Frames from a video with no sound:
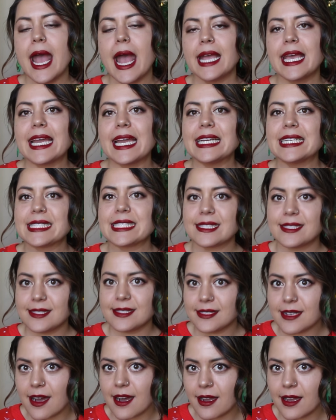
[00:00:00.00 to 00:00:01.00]
getting
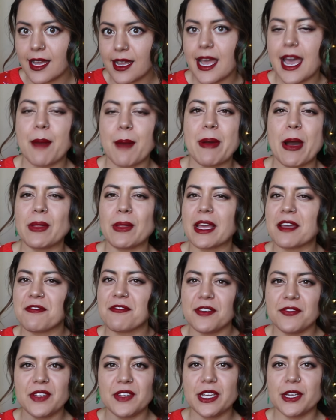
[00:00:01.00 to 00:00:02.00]
stuck about like
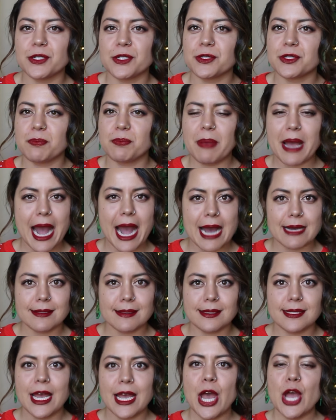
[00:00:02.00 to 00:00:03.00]
50 years
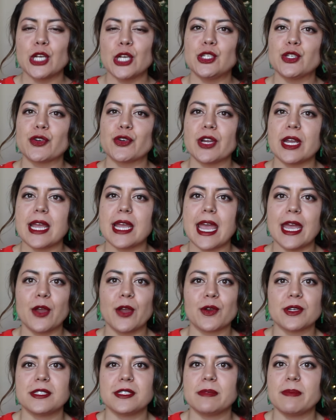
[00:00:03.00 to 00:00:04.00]
past during a
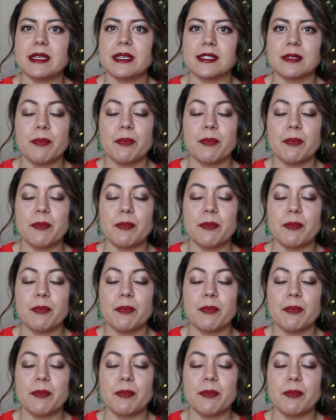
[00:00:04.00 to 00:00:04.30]
Christmas